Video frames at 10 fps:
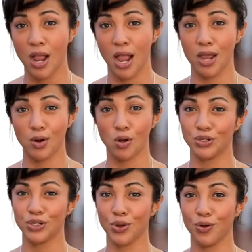and
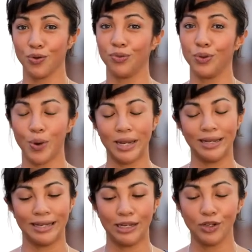also the way
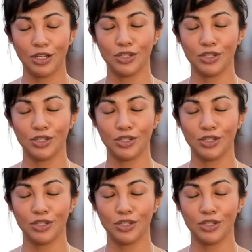that they look